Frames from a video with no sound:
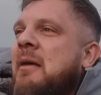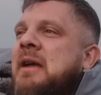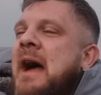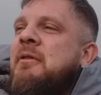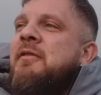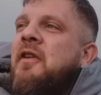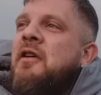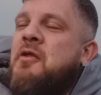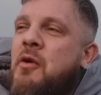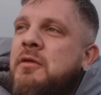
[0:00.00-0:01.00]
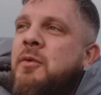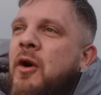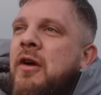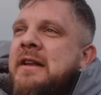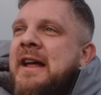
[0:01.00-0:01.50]
and I'm coming for a cold
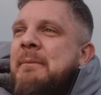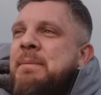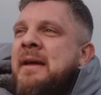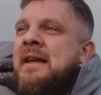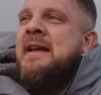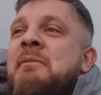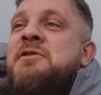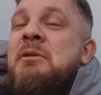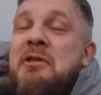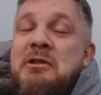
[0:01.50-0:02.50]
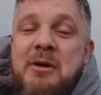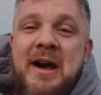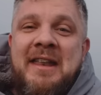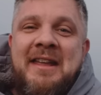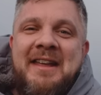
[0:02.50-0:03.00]
water dip. So I'm going to go
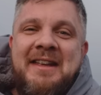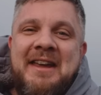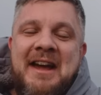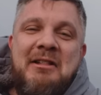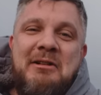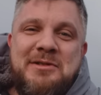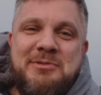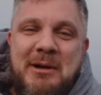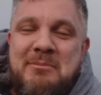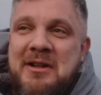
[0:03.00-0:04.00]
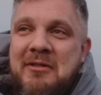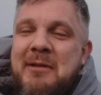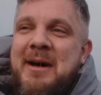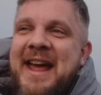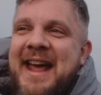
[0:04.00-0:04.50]
in, get a little swim, clear
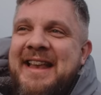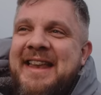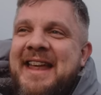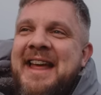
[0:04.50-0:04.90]
my head.